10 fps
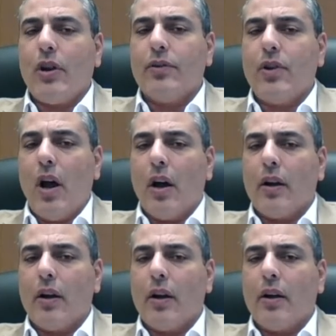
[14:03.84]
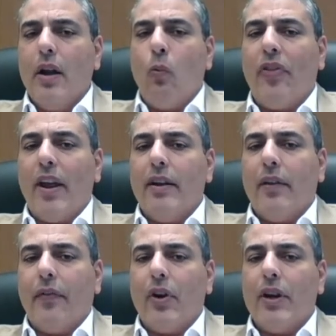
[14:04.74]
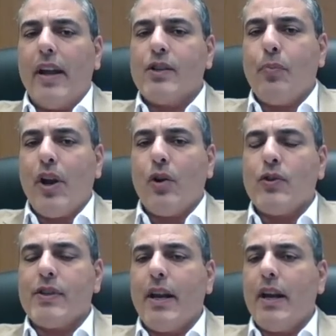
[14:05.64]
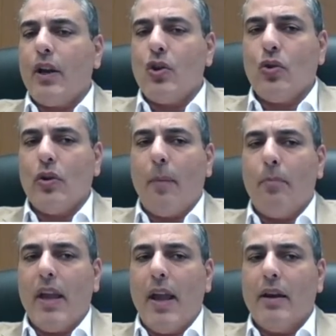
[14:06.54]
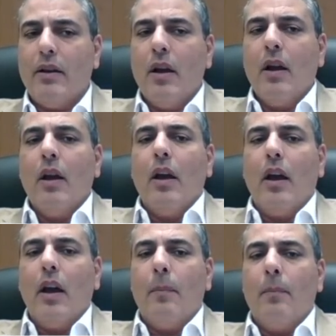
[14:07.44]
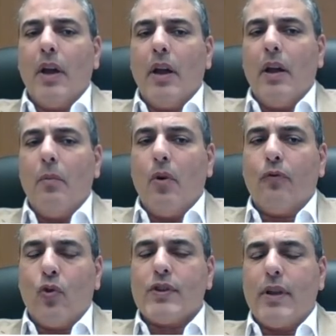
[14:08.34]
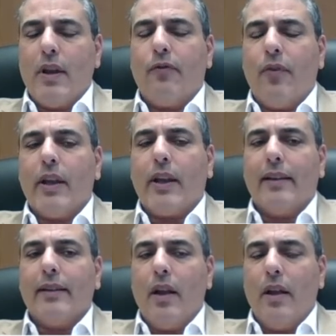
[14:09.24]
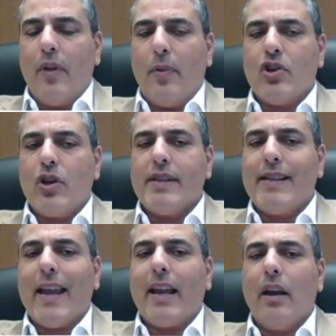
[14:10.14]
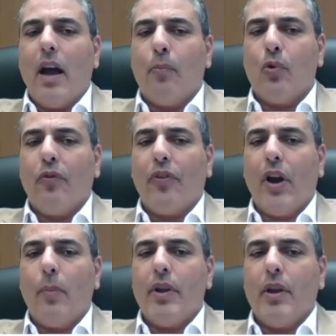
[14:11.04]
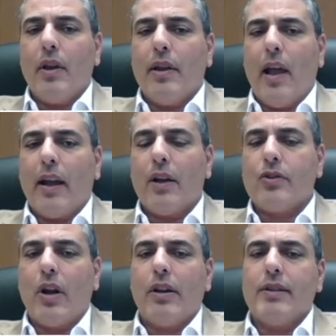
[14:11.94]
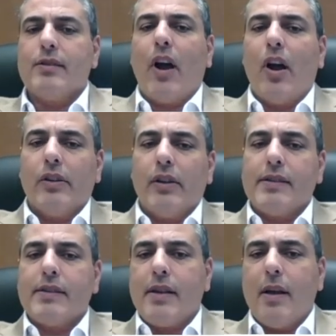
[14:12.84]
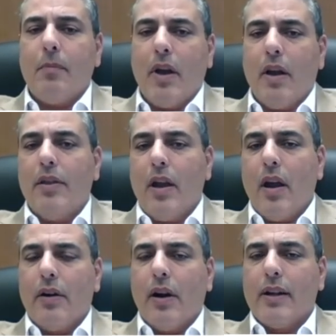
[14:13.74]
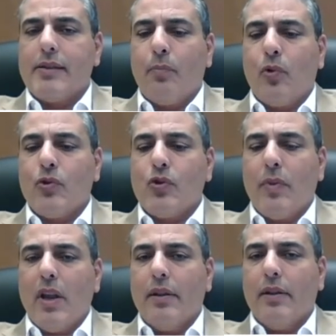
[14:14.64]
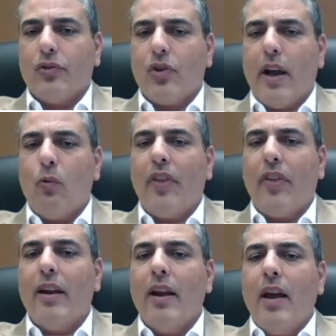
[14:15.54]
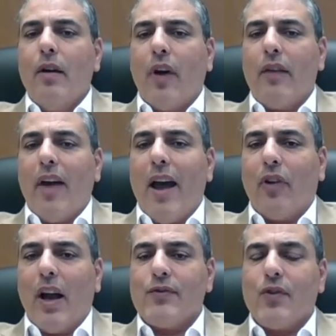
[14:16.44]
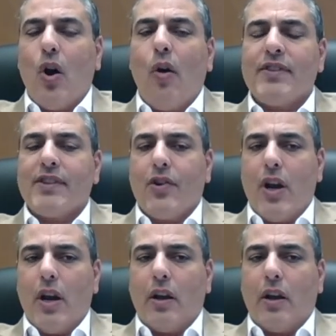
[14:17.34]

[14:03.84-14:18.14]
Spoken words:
drug within 30 days prior to screening, he should not be in. Of course, if the patient is taking approved therapy like Exonodus, Vyondys, they are not supposed to be in the trial within 5 half-lives of screening.